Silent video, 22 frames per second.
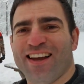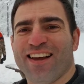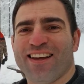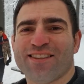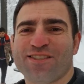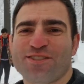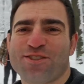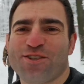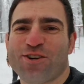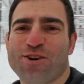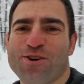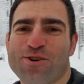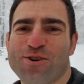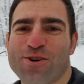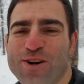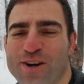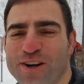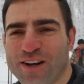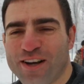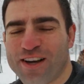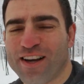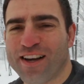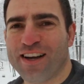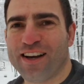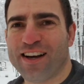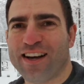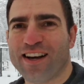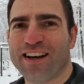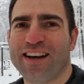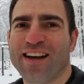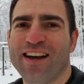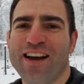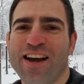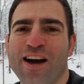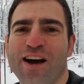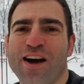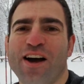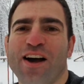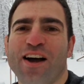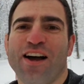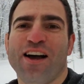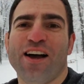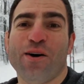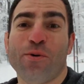So,
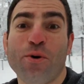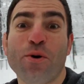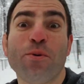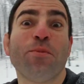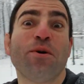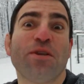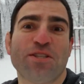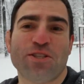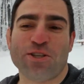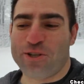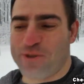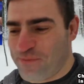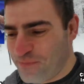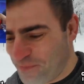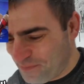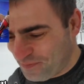we miss you.